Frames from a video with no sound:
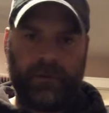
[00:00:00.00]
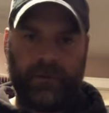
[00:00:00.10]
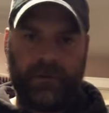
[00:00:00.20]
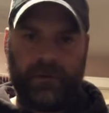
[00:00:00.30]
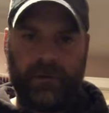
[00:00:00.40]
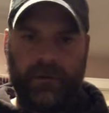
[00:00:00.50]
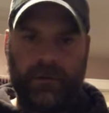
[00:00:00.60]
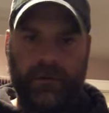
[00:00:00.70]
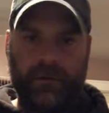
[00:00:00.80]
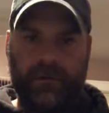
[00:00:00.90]

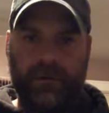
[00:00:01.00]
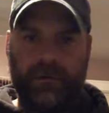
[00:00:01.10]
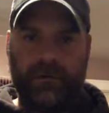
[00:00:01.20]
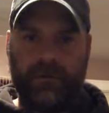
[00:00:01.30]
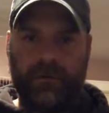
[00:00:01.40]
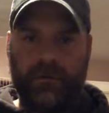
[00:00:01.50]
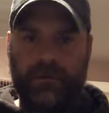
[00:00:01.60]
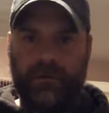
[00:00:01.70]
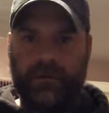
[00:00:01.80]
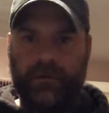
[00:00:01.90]

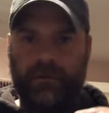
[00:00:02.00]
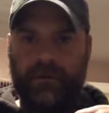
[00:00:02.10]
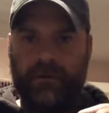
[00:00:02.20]
Nobody speaks.